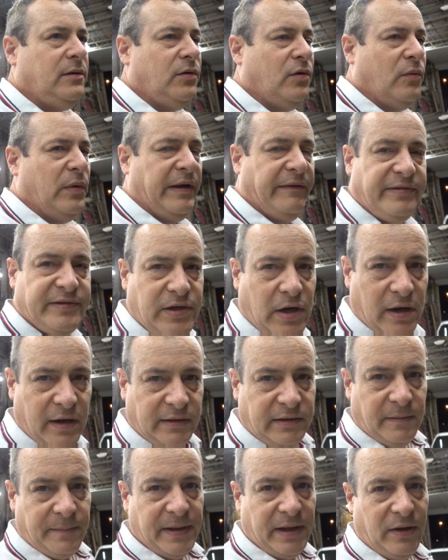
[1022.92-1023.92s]
we've
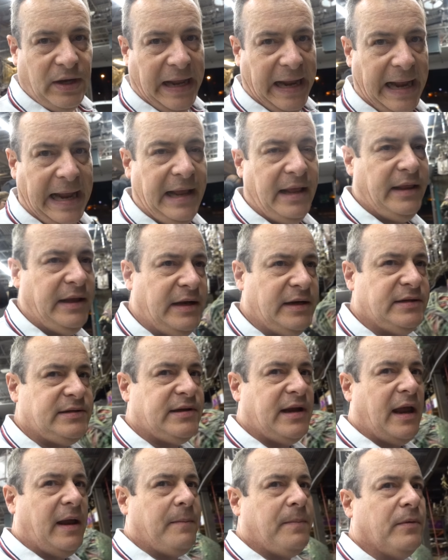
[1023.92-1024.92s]
started to build an alien
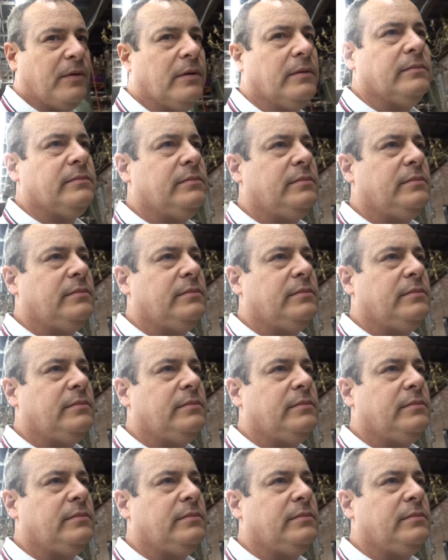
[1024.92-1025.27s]
escape room.